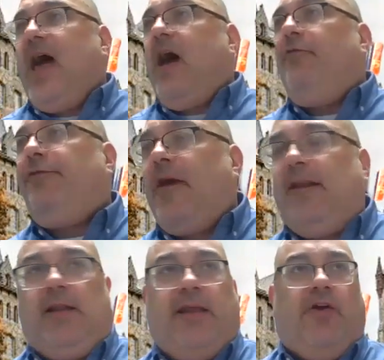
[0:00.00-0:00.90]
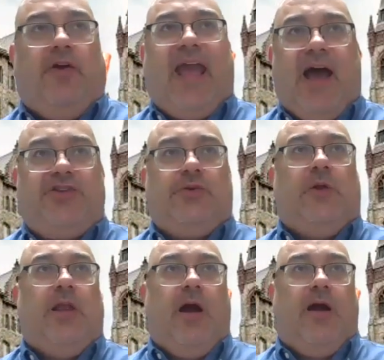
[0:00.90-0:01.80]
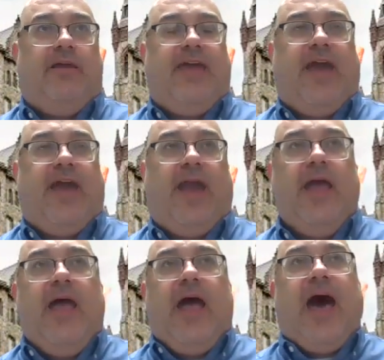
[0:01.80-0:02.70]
How friendly or casual are they?